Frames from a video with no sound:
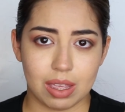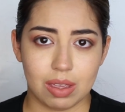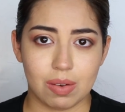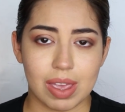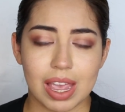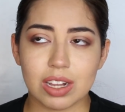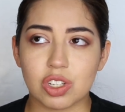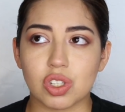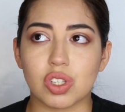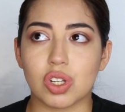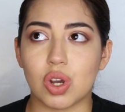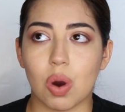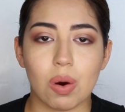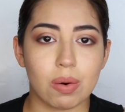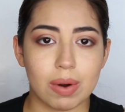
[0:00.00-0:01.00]
You can't just
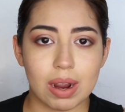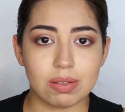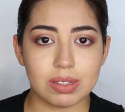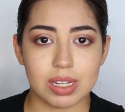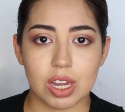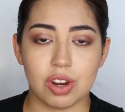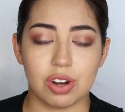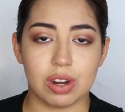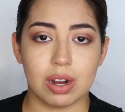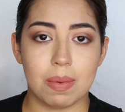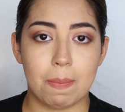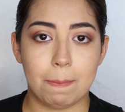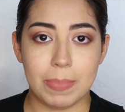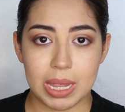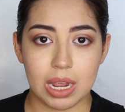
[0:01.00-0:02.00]
go around saying you're
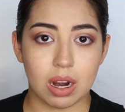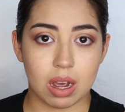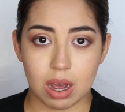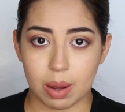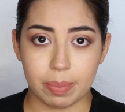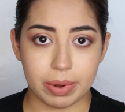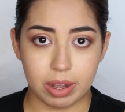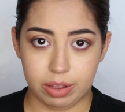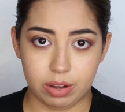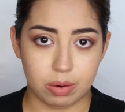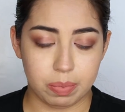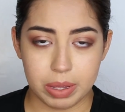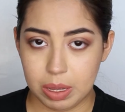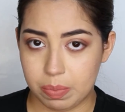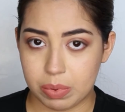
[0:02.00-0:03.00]
gonna beat up other
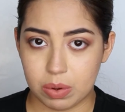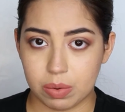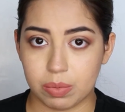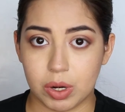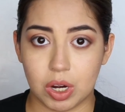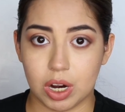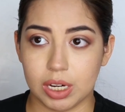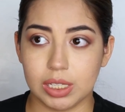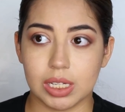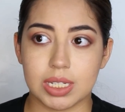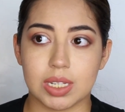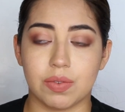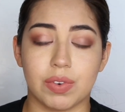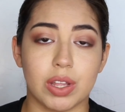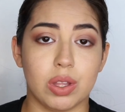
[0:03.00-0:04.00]
people,
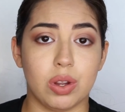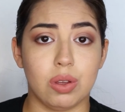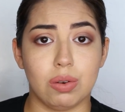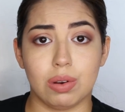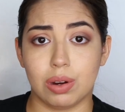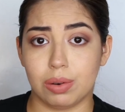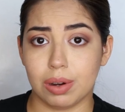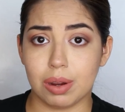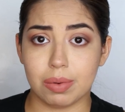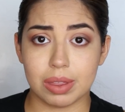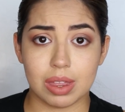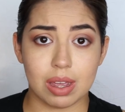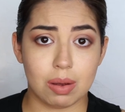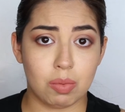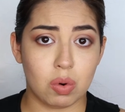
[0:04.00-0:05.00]
regardless of whether you agree
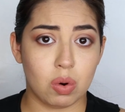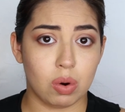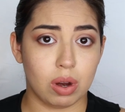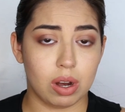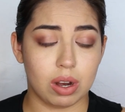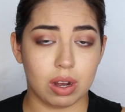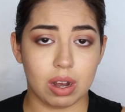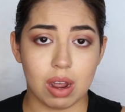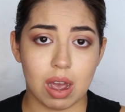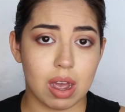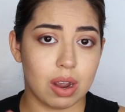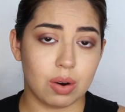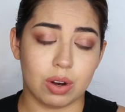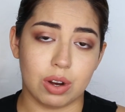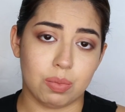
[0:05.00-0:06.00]
with them or
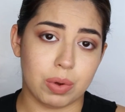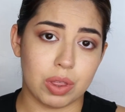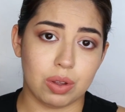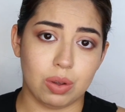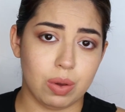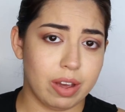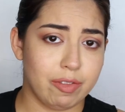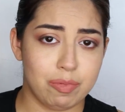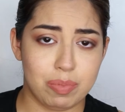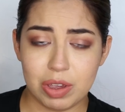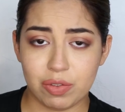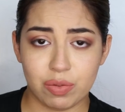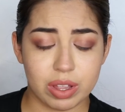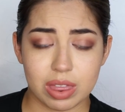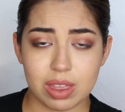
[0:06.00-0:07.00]
not, or whether you have
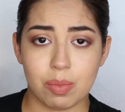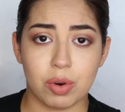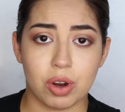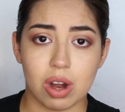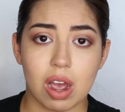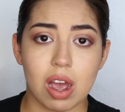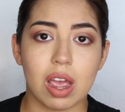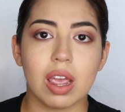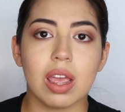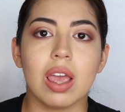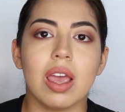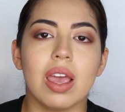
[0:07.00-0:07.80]
beef with them or not.